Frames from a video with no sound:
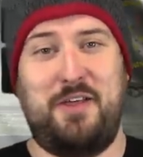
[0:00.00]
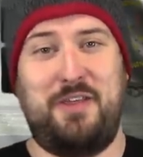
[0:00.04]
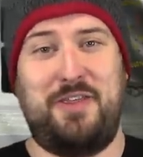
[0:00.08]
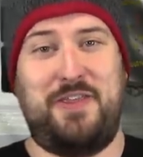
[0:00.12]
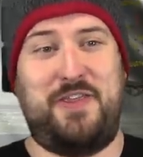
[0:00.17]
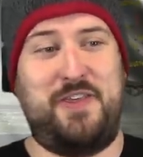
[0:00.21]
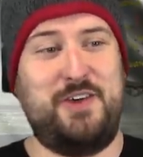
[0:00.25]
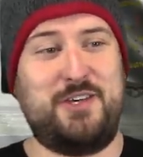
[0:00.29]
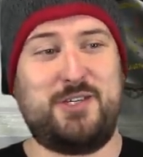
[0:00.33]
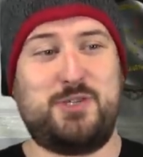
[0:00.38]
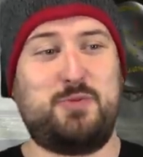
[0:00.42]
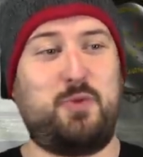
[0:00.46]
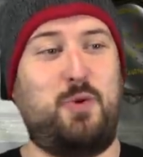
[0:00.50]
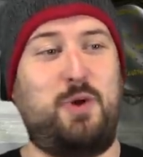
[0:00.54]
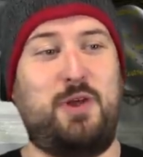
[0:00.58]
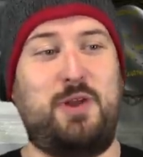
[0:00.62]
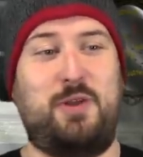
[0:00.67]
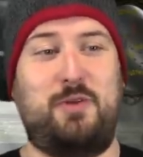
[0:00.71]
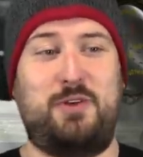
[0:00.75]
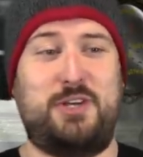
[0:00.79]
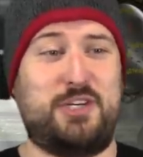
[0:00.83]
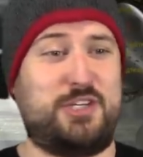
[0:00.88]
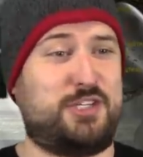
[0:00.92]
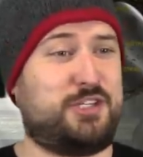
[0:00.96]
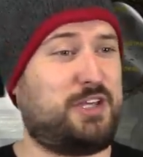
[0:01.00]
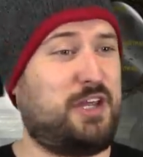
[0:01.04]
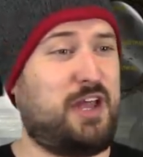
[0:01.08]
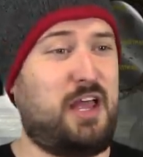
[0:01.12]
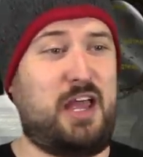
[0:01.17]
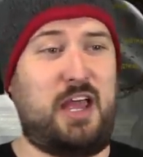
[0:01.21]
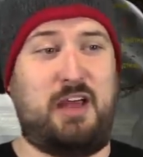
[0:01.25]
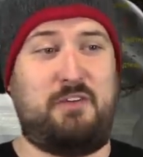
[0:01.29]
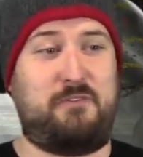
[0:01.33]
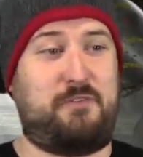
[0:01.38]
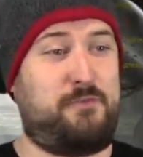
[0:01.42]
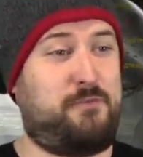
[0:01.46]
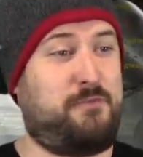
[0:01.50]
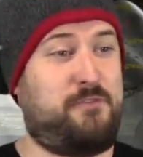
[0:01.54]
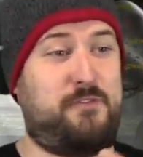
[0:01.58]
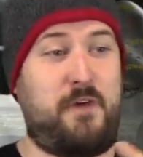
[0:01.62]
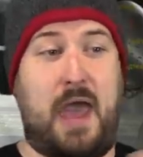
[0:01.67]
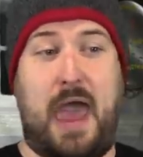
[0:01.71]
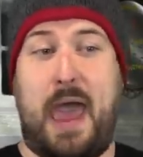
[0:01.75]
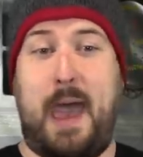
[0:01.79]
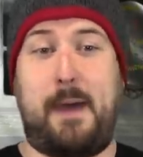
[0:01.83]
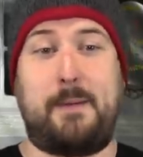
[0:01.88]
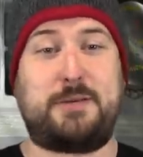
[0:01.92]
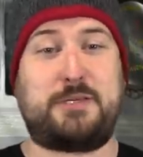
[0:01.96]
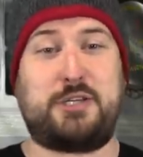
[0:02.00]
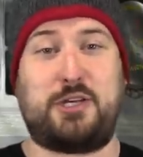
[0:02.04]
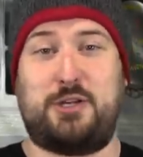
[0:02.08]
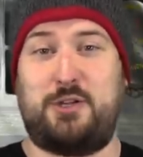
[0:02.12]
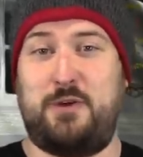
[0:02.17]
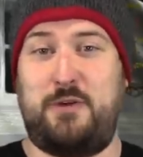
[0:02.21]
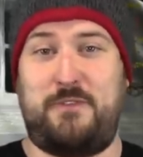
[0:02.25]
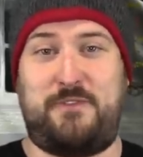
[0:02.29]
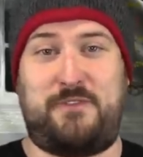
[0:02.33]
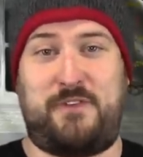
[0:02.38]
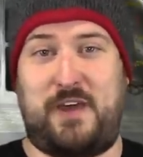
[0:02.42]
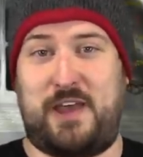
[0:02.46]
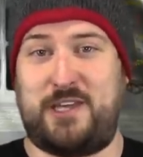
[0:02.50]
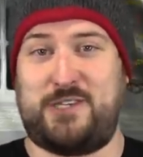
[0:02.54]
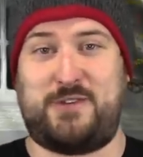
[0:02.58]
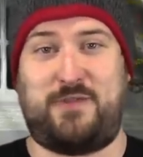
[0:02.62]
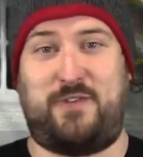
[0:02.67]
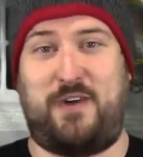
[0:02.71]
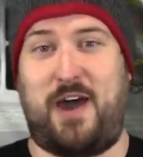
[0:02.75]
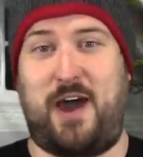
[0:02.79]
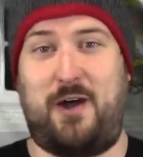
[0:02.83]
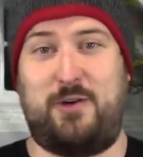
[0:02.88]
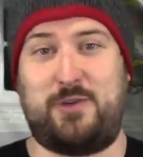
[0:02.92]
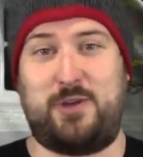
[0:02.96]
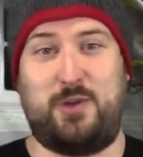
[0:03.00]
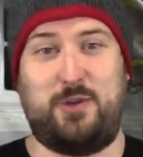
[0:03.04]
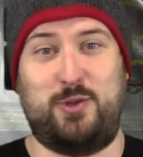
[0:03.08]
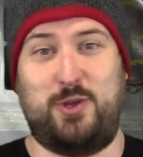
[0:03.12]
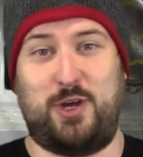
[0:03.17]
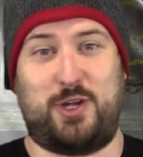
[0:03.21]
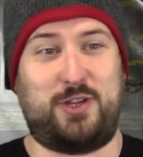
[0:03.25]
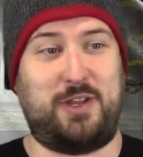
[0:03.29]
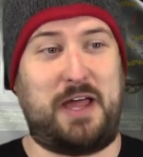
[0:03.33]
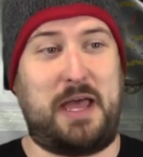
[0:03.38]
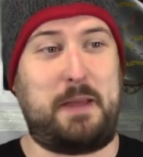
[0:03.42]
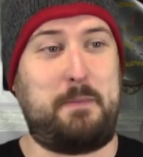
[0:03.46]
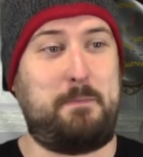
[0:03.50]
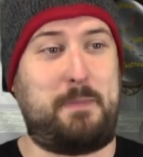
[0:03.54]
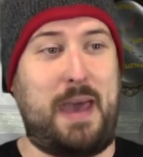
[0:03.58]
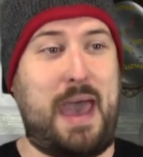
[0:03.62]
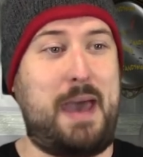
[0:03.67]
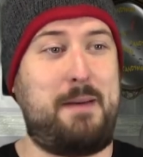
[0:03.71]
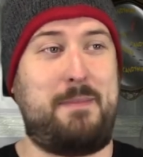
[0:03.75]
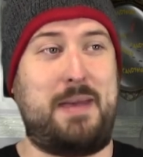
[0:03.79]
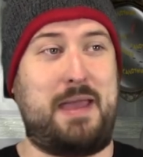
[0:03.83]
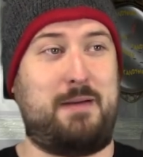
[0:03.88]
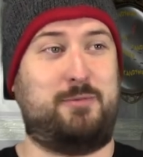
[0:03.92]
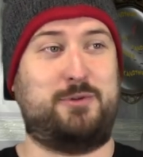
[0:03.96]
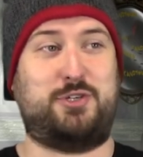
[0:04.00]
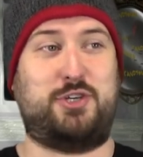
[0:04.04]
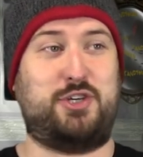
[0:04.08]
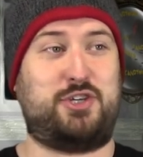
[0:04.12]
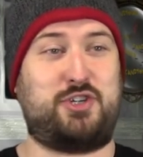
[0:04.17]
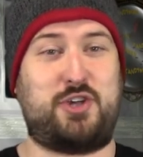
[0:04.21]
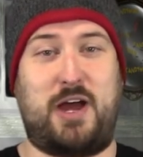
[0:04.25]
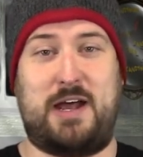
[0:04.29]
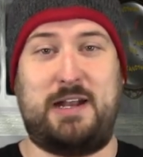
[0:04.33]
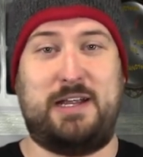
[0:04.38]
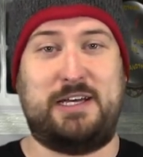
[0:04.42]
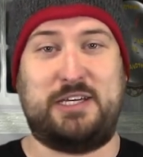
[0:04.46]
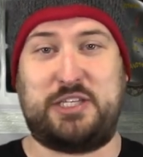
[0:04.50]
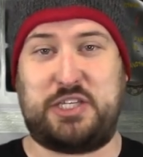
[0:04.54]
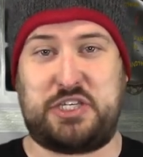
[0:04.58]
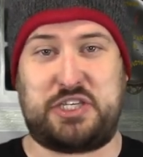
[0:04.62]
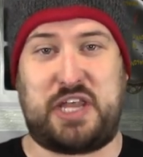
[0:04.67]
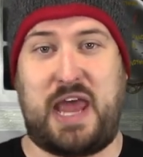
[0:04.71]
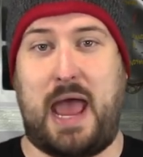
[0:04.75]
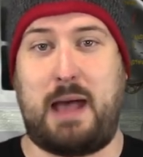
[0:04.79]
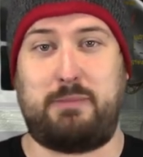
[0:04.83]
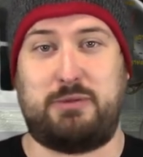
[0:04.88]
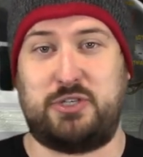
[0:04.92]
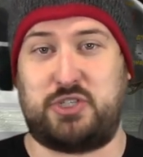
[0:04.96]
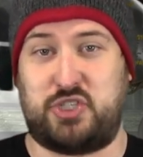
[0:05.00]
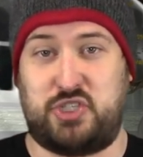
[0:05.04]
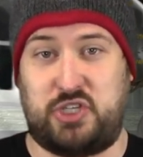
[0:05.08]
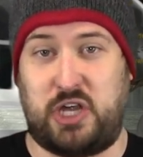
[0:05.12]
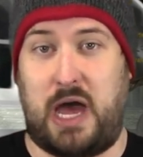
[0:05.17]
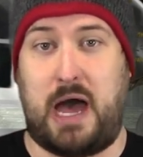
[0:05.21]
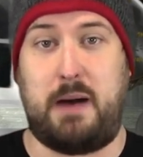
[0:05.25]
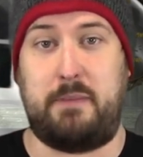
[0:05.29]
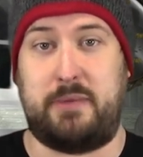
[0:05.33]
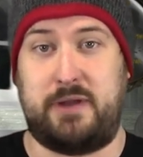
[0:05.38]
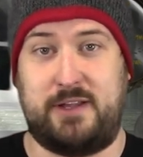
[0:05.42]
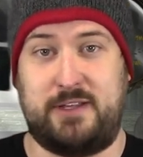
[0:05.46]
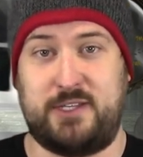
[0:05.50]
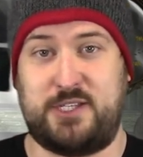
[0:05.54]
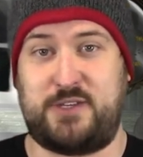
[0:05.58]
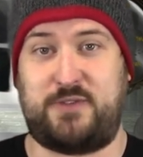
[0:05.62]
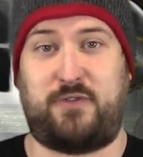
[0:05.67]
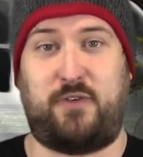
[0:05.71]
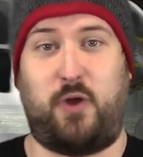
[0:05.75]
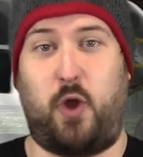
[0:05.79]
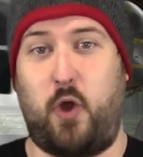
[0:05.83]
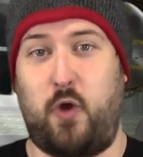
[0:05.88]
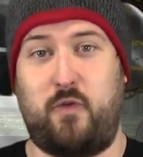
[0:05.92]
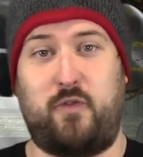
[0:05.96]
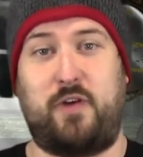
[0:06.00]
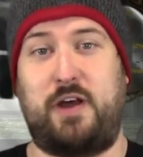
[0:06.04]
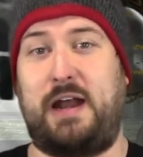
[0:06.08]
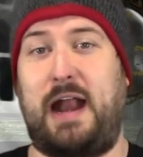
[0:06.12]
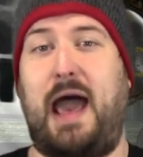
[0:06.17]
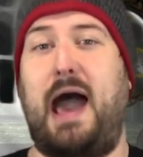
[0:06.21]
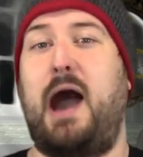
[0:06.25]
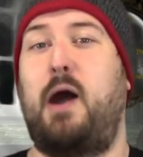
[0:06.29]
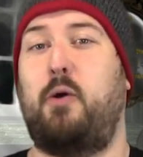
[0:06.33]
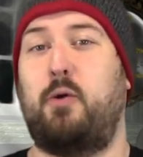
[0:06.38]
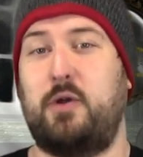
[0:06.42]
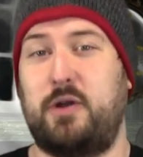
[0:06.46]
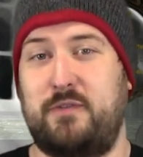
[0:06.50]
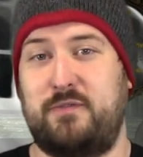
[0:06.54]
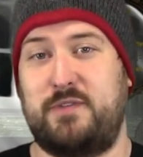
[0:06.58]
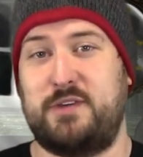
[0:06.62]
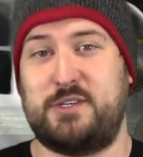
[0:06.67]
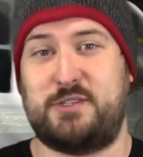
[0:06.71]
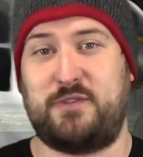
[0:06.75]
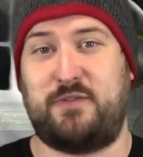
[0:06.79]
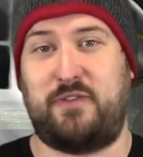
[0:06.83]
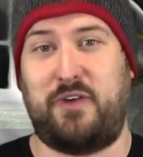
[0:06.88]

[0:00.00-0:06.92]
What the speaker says: this one just absolute face value looked like Batman was just trying to establish dominance for over an hour of this